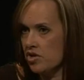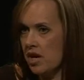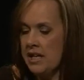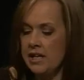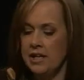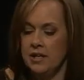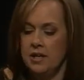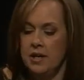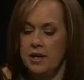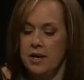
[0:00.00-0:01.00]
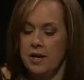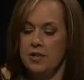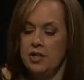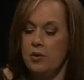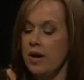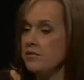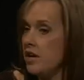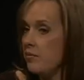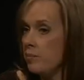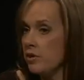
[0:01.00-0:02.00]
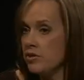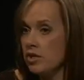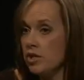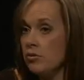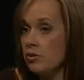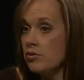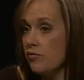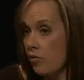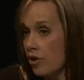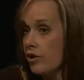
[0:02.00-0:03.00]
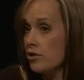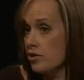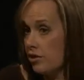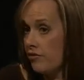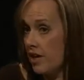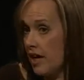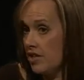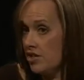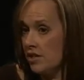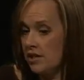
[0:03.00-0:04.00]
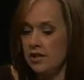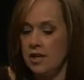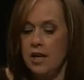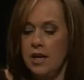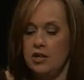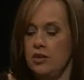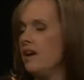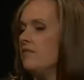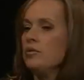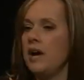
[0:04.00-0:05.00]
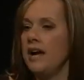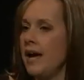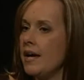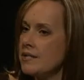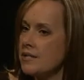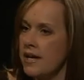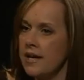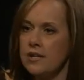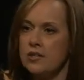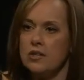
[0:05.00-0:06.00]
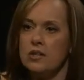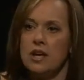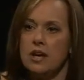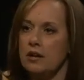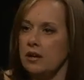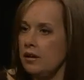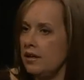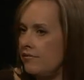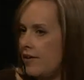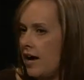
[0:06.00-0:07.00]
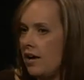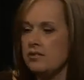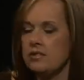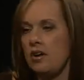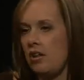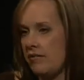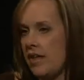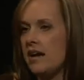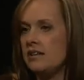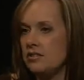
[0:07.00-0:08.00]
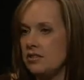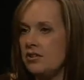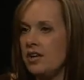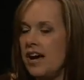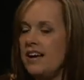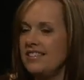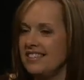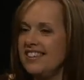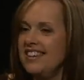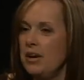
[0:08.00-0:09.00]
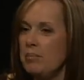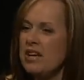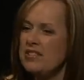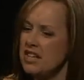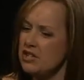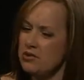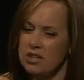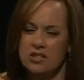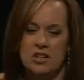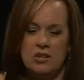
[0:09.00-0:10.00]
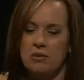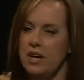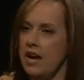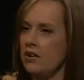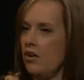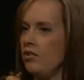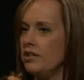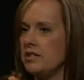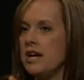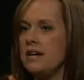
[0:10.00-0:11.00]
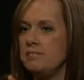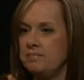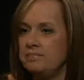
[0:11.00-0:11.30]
training, and then you have to have births that you use for your certification, and you have to write essays and get evals and all of that. So yeah. Plus, I do continuing ed all the time.